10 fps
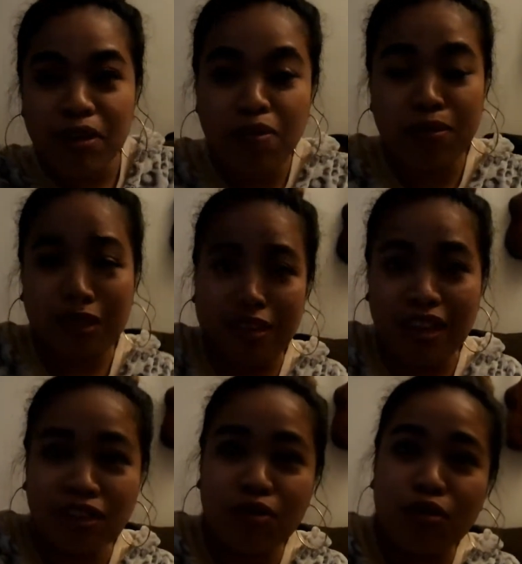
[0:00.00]
Vlogmas
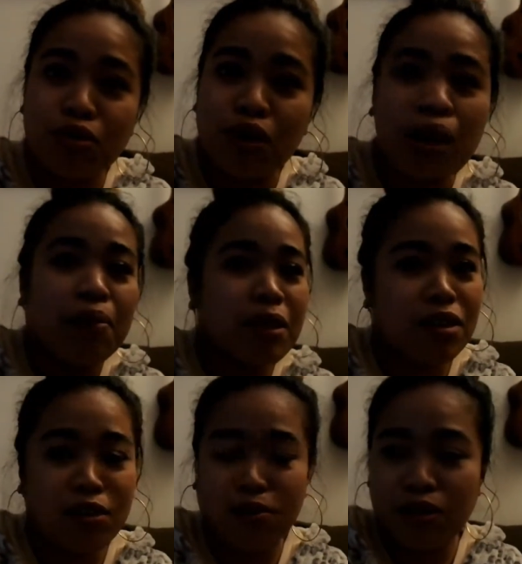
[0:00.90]
day 2
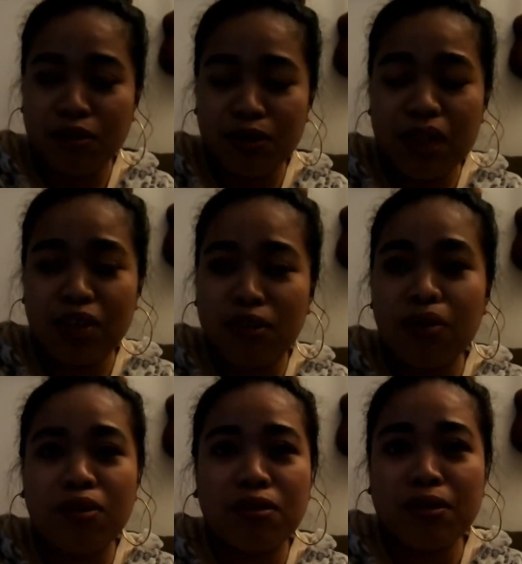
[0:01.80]
because it was really cold.